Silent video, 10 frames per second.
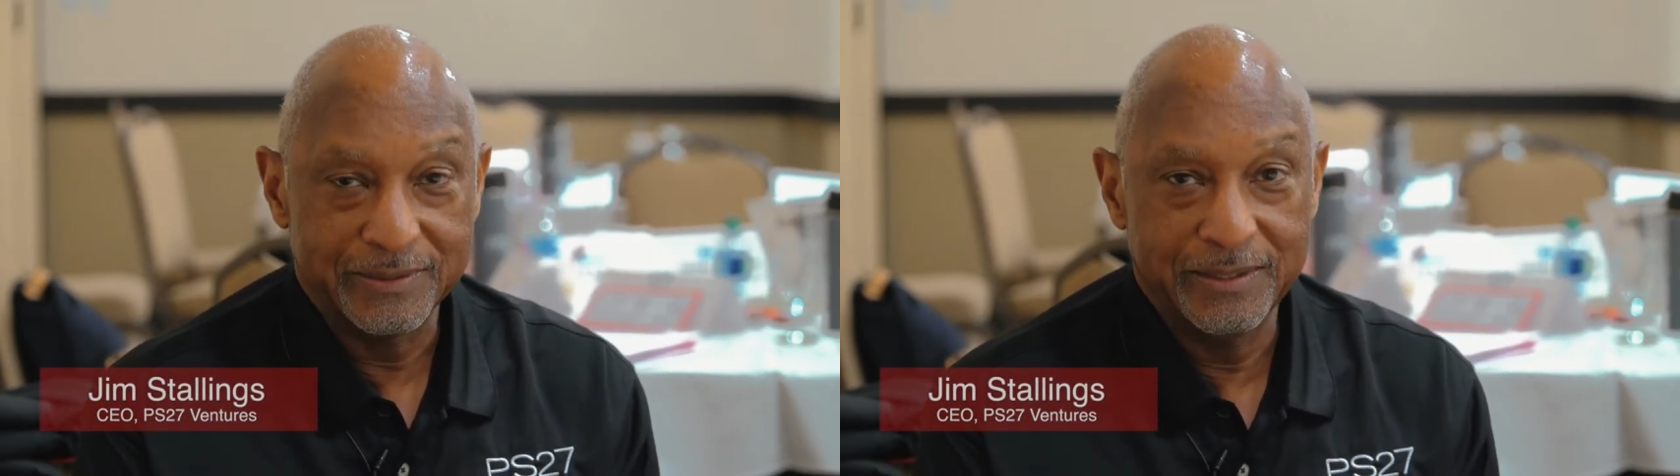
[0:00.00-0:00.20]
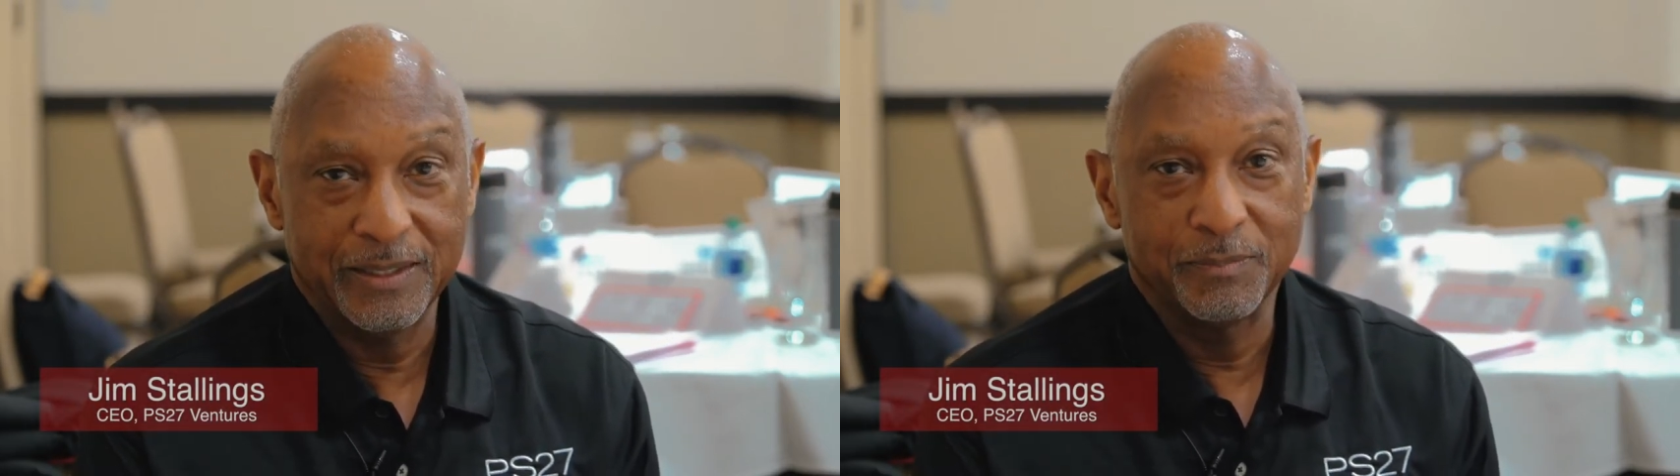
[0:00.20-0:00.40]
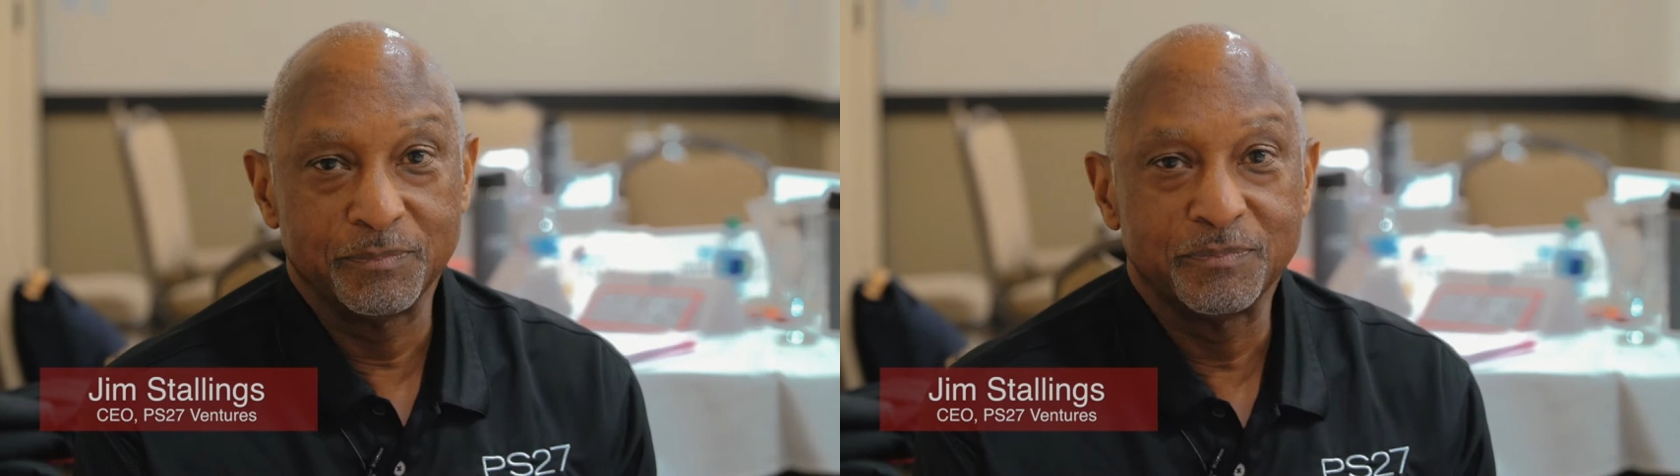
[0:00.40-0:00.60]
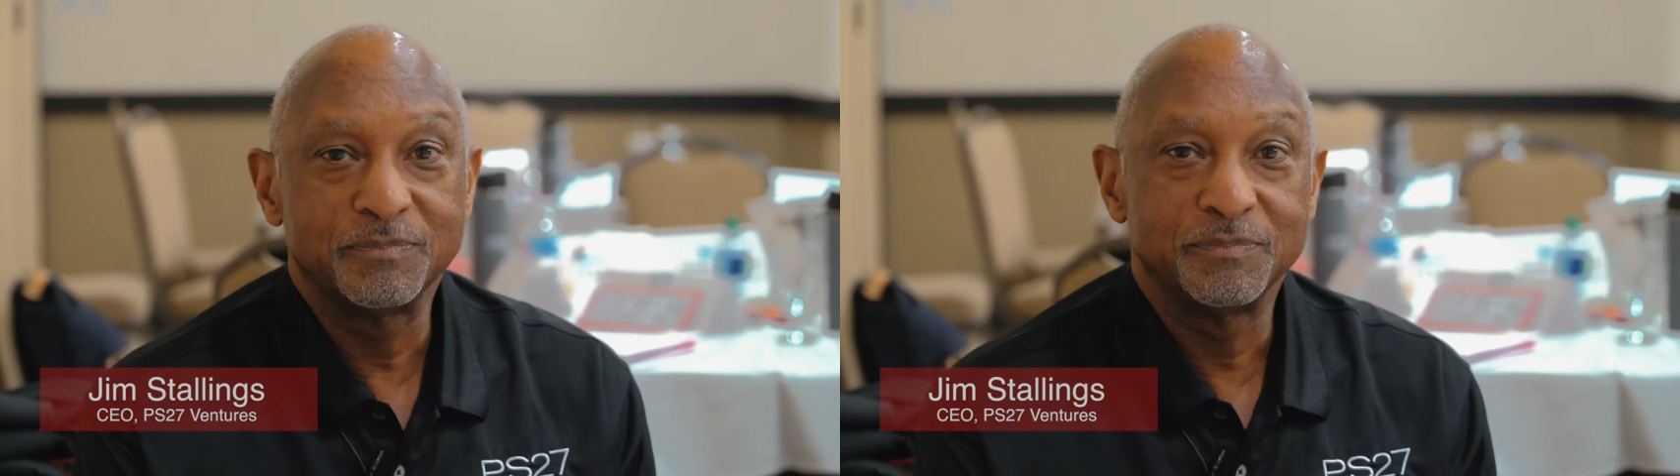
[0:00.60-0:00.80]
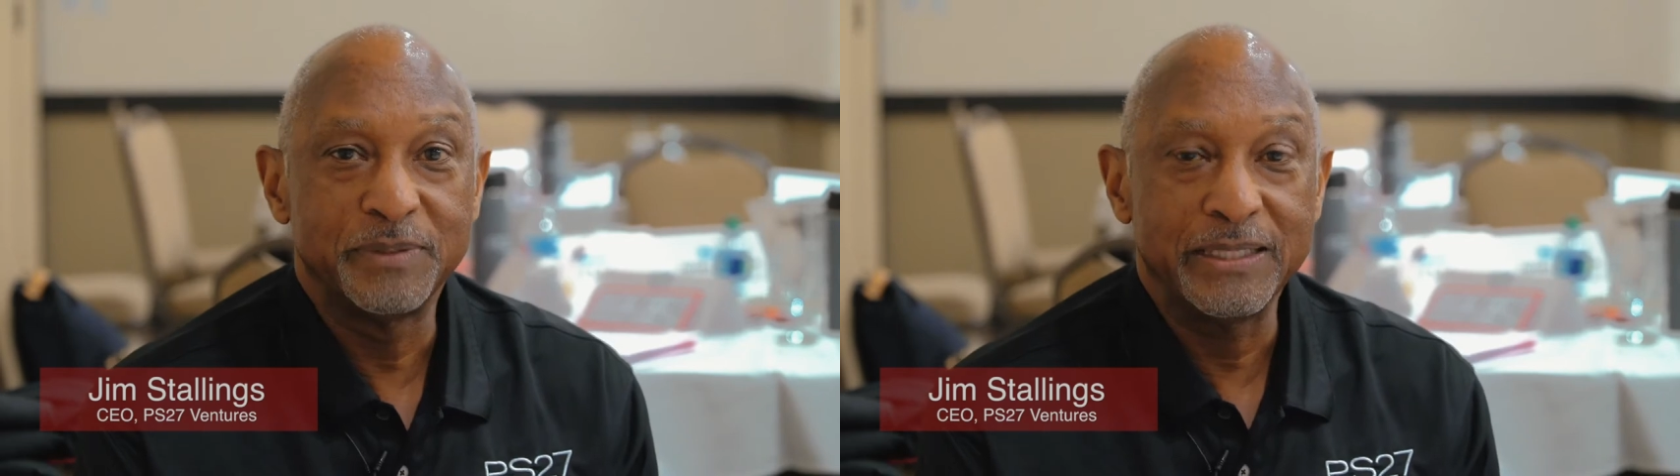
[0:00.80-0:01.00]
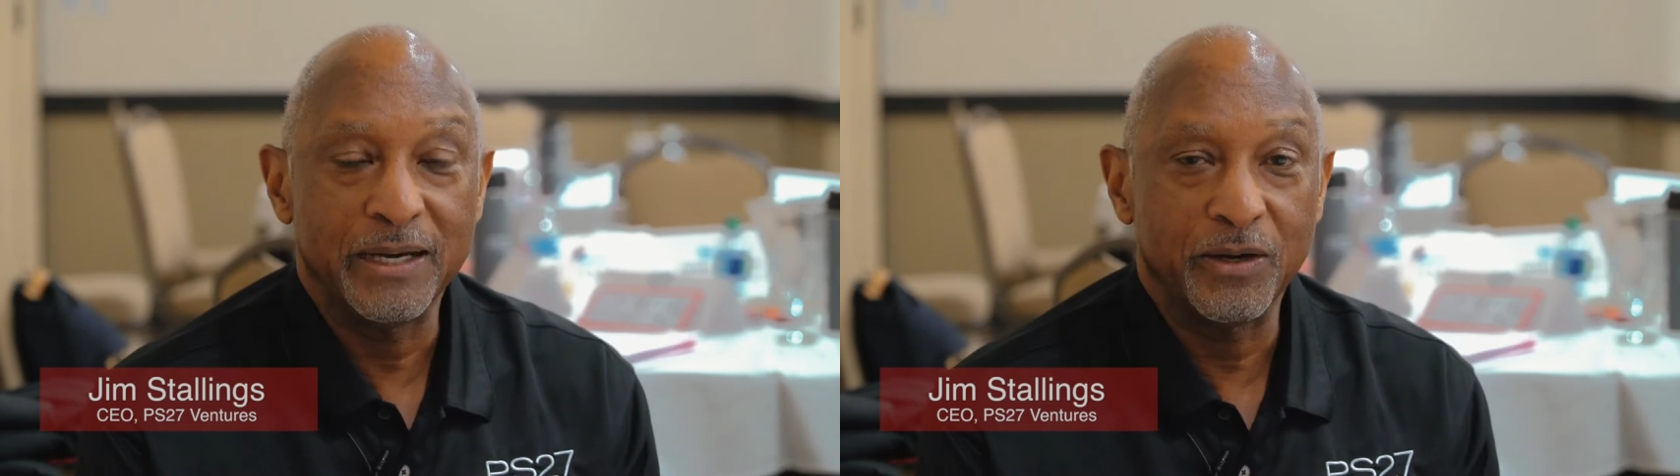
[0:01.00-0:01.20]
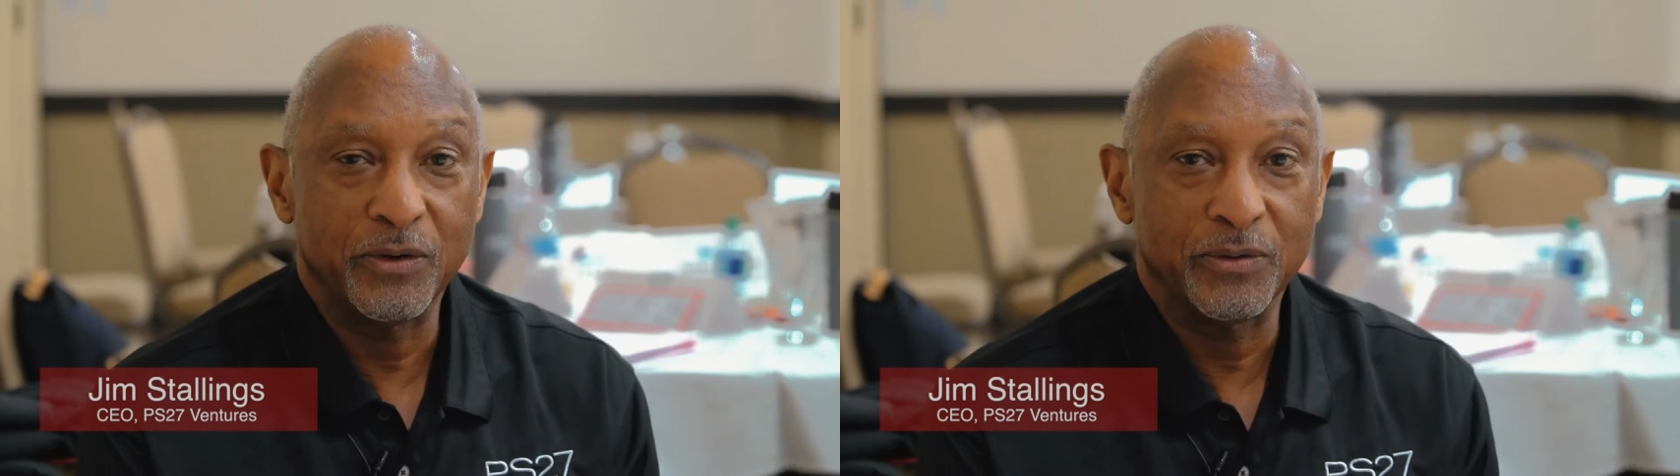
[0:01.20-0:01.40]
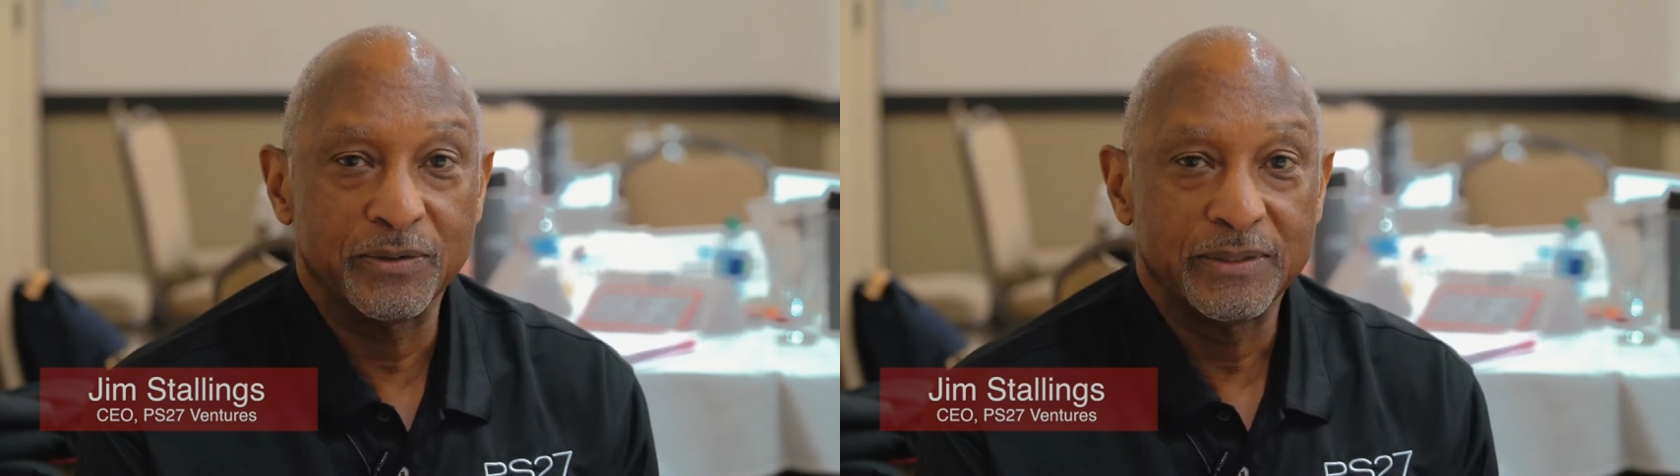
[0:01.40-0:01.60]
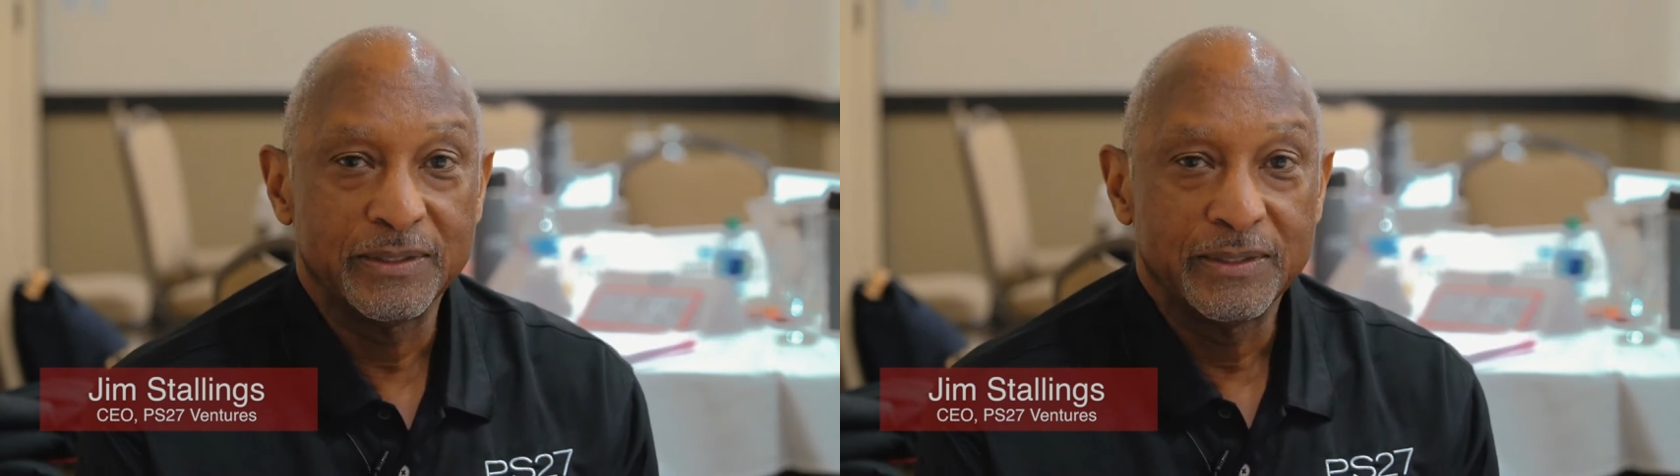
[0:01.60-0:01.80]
to come be our